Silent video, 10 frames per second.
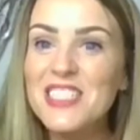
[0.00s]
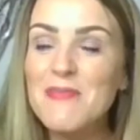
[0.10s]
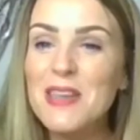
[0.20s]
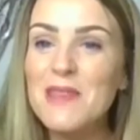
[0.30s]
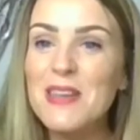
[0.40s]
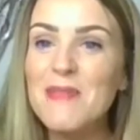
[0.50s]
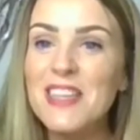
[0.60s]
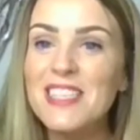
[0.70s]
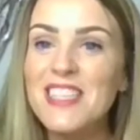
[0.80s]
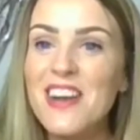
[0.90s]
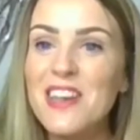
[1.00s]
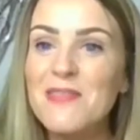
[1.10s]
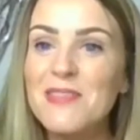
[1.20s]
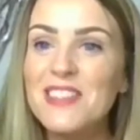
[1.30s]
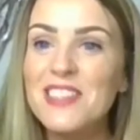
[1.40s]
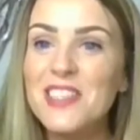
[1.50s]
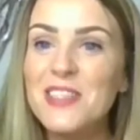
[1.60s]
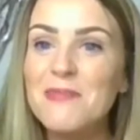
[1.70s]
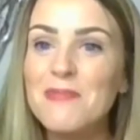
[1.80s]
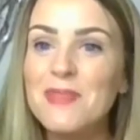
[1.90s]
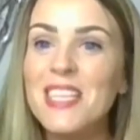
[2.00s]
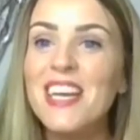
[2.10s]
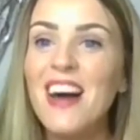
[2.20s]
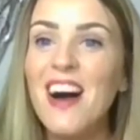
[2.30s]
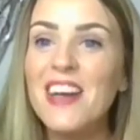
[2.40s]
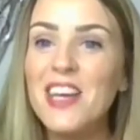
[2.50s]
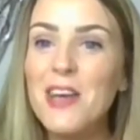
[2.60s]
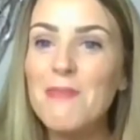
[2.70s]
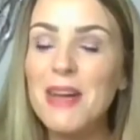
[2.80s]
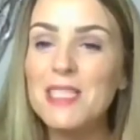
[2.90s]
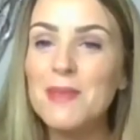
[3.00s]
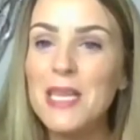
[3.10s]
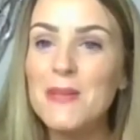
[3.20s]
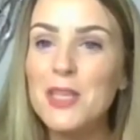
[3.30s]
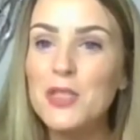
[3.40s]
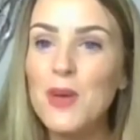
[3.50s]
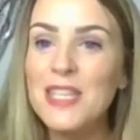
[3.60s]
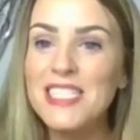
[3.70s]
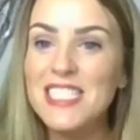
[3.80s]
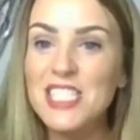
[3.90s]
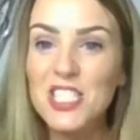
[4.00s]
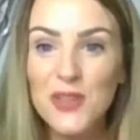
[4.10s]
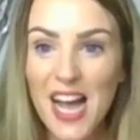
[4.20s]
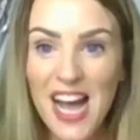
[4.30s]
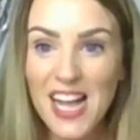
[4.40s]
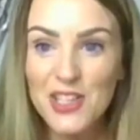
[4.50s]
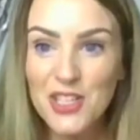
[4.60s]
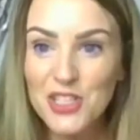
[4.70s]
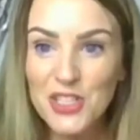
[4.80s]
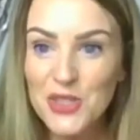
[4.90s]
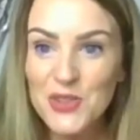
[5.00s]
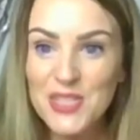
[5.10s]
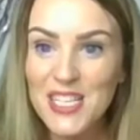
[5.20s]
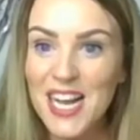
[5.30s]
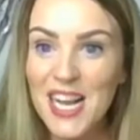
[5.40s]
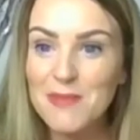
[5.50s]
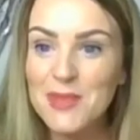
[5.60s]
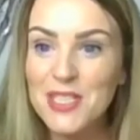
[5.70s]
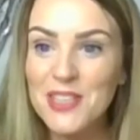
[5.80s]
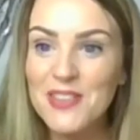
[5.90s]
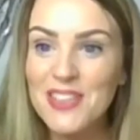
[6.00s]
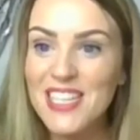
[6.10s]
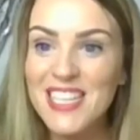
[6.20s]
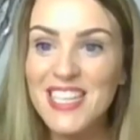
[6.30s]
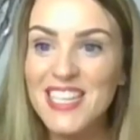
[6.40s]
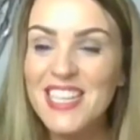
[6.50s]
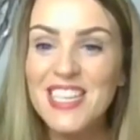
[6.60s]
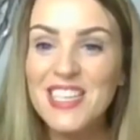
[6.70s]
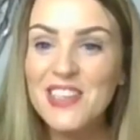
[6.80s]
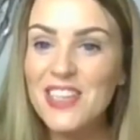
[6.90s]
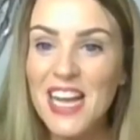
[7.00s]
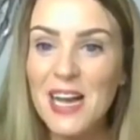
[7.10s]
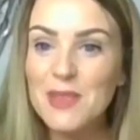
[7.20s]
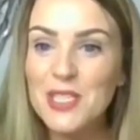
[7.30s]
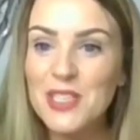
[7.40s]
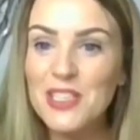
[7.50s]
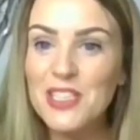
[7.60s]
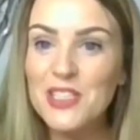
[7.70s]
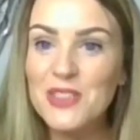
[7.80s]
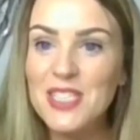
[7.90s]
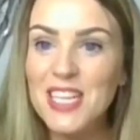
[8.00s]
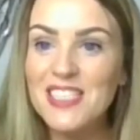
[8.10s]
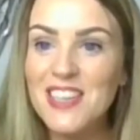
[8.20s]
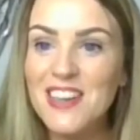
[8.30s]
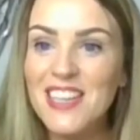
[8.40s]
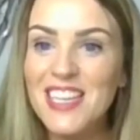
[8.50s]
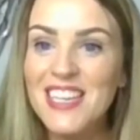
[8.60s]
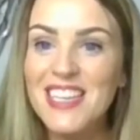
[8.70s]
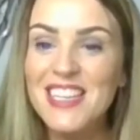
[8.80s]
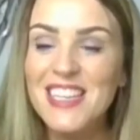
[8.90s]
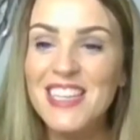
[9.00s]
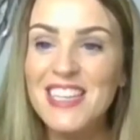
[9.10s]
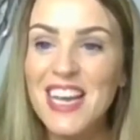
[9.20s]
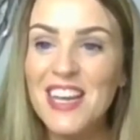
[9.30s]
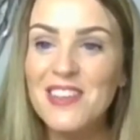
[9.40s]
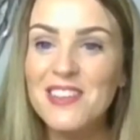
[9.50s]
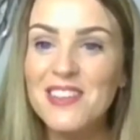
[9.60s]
that mean when my time comes I can go back to being in my 20s? You can choose that. Absolutely, you can absolutely choose that, darling. Yeah.